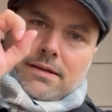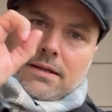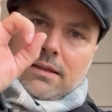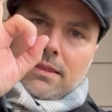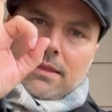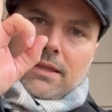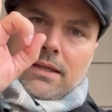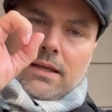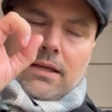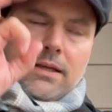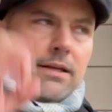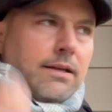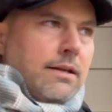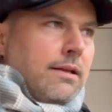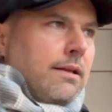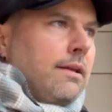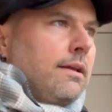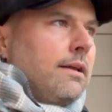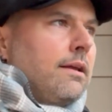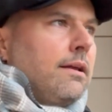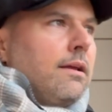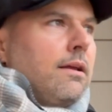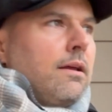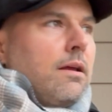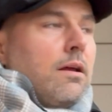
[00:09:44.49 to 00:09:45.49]
I think.
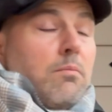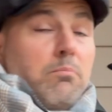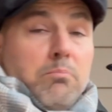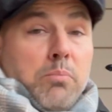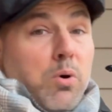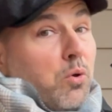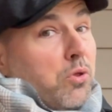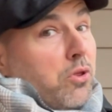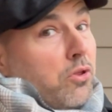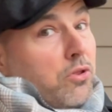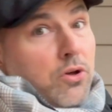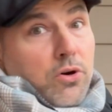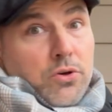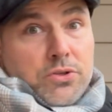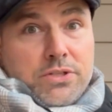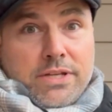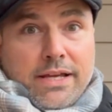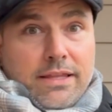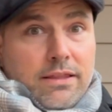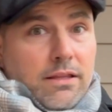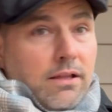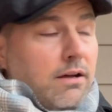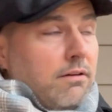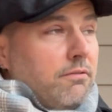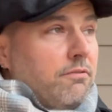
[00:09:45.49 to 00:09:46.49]
Both of those I
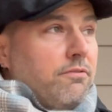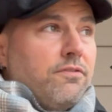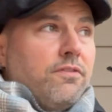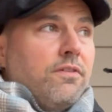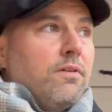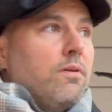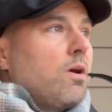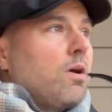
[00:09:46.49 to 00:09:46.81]
love.